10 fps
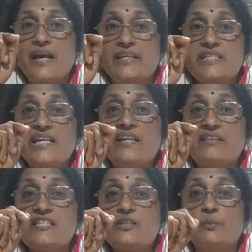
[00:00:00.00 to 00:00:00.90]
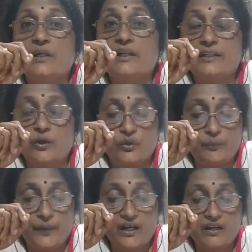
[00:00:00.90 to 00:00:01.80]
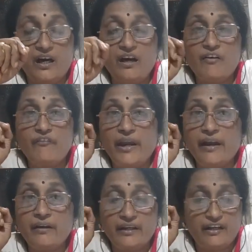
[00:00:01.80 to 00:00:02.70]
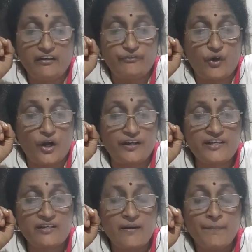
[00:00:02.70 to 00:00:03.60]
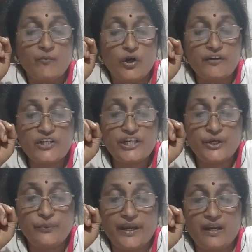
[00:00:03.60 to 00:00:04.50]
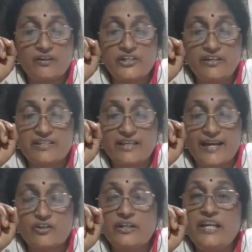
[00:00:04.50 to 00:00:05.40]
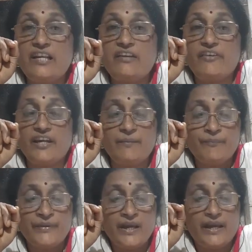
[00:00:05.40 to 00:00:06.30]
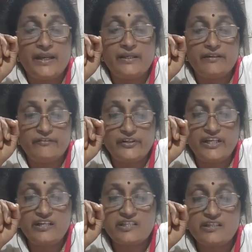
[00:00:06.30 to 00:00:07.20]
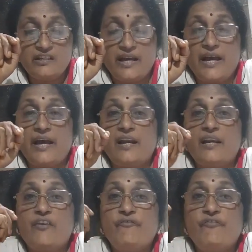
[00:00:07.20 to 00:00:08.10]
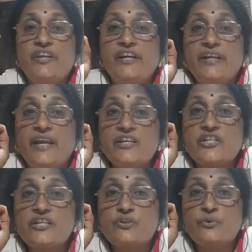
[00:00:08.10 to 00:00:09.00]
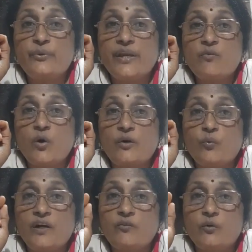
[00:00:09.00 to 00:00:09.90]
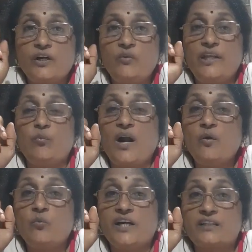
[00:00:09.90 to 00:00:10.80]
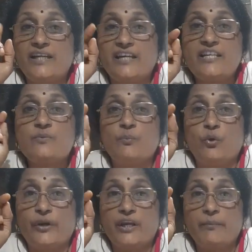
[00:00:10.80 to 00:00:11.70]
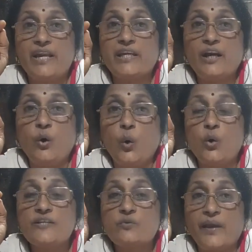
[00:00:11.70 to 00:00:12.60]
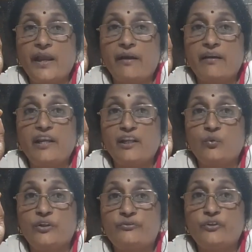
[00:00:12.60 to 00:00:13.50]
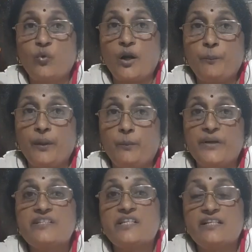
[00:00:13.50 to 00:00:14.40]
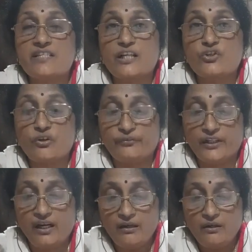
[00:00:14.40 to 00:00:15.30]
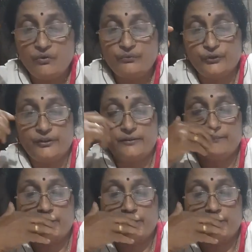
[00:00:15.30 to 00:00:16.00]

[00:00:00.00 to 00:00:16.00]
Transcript: Seen this bird, the woodpecker. Where? In the forest. What is she doing? She is actually living in the trees, and every day she is doing only one work, that is boring, making holes. Where? In the wood. For what purpose? In search of her food.